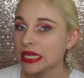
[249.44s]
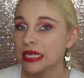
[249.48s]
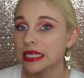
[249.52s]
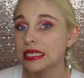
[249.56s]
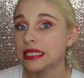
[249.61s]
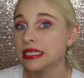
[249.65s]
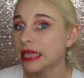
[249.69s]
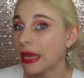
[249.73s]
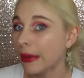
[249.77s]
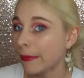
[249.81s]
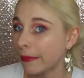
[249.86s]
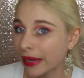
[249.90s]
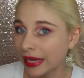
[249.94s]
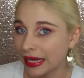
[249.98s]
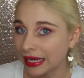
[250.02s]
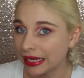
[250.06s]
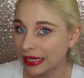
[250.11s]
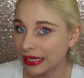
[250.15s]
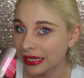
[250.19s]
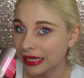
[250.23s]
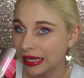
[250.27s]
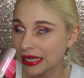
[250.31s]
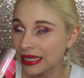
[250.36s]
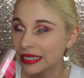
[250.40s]

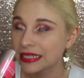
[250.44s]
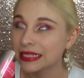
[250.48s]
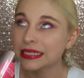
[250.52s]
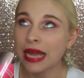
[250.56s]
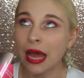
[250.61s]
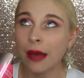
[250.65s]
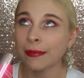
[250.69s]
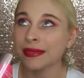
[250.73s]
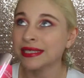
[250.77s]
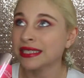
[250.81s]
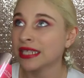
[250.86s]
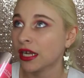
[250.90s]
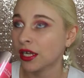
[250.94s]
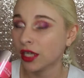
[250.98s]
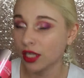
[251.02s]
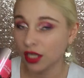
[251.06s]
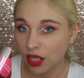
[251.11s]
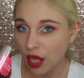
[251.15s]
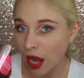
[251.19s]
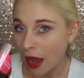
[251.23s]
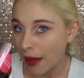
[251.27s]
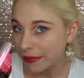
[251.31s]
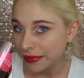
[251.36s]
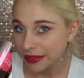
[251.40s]
Somebody tell me down in
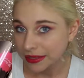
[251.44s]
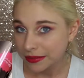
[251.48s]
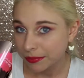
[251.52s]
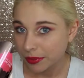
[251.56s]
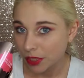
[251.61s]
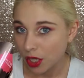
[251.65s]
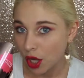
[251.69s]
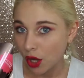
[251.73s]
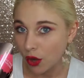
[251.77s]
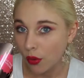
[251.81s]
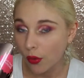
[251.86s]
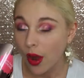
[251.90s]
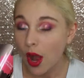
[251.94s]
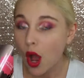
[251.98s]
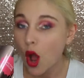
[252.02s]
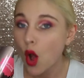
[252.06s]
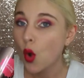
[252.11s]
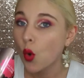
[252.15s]
the comments below,